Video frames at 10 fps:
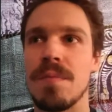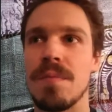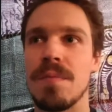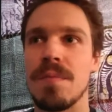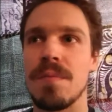
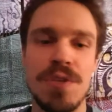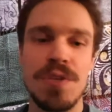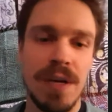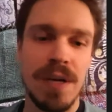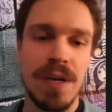pushed
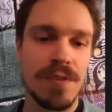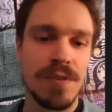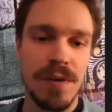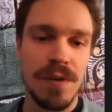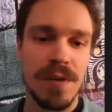around and
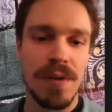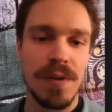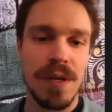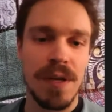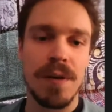stored
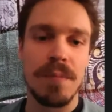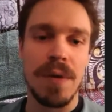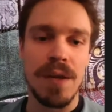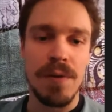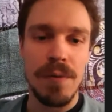um,
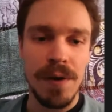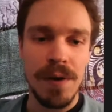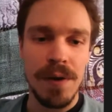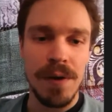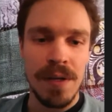anywhere,
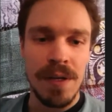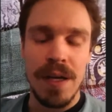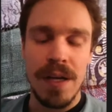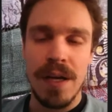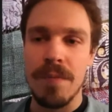
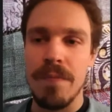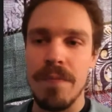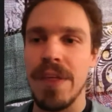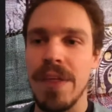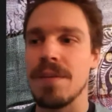um,
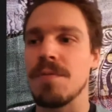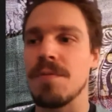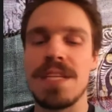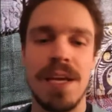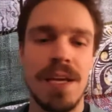that
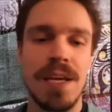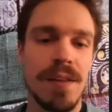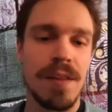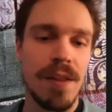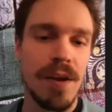
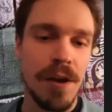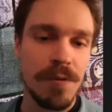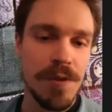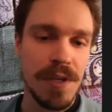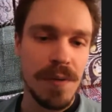retain the
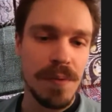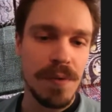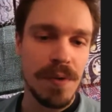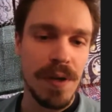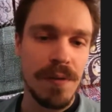authorship
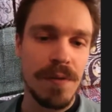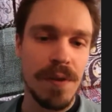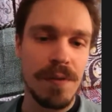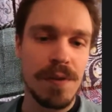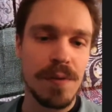of the
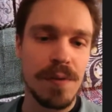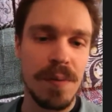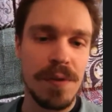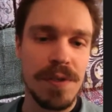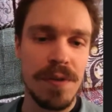original
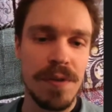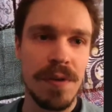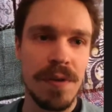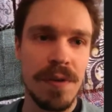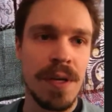publisher,
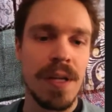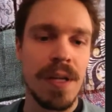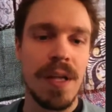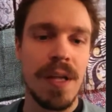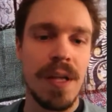
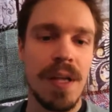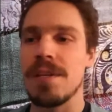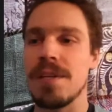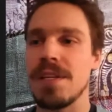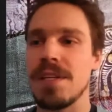uh, that
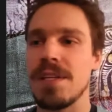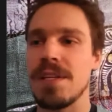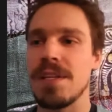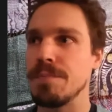retain